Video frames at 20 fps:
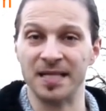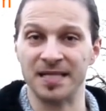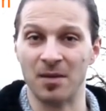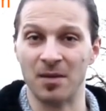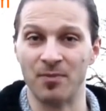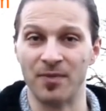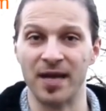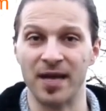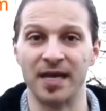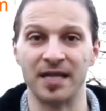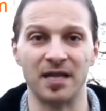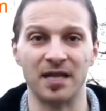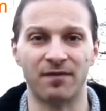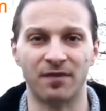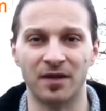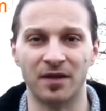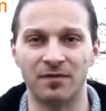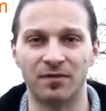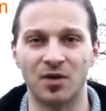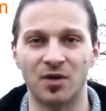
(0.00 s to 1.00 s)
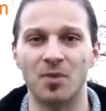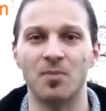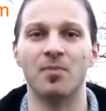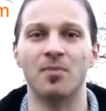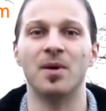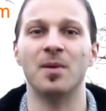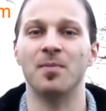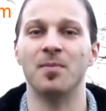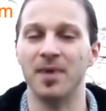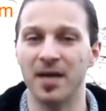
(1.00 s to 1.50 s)
something different
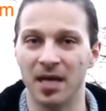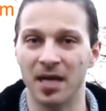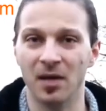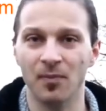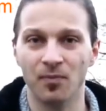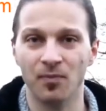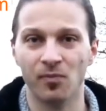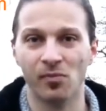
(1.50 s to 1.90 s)
from me.